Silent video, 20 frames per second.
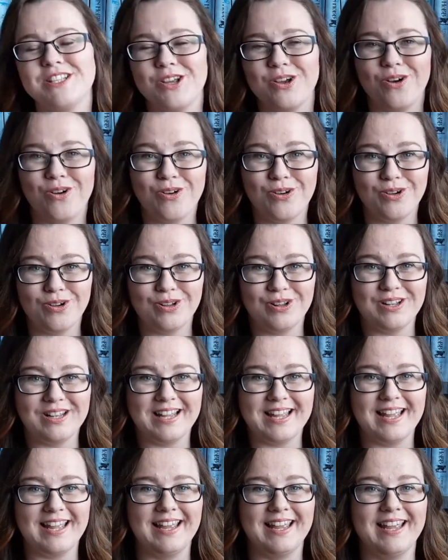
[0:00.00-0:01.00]
it
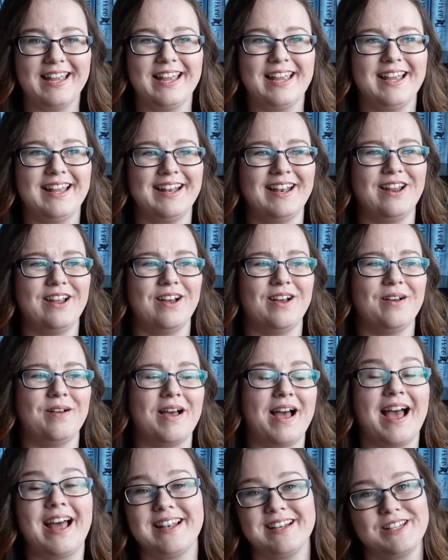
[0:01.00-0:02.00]
all in
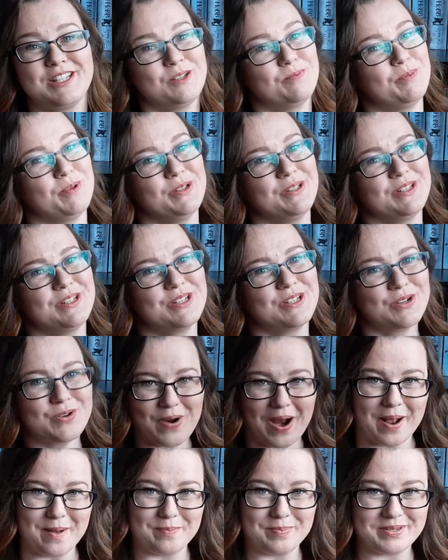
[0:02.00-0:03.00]
hand spun
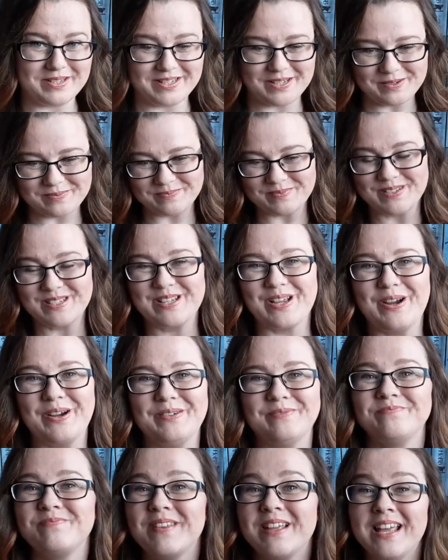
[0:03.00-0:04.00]
scraps.
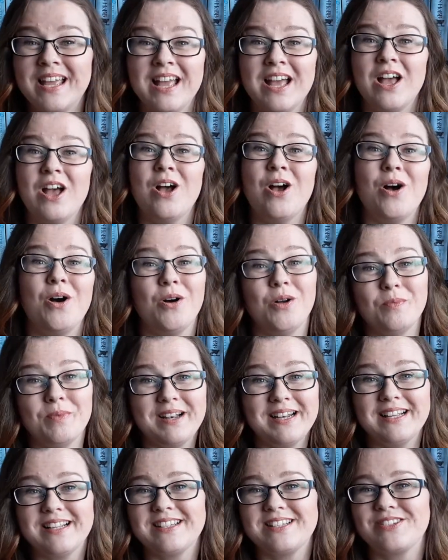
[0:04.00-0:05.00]
So all my
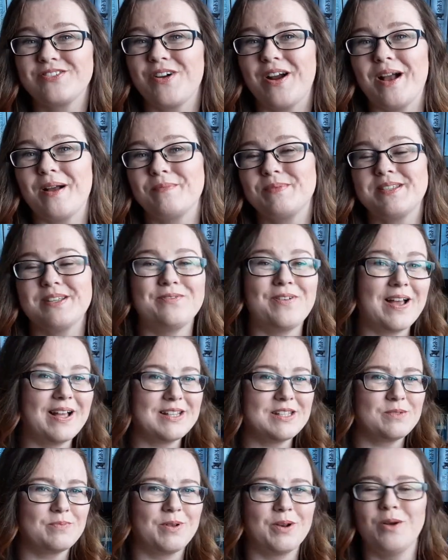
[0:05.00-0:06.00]
little scraps of
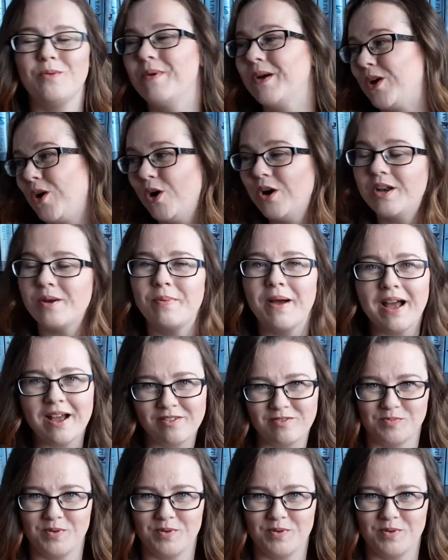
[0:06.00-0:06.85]
hand spun. Oh my god, I'm out of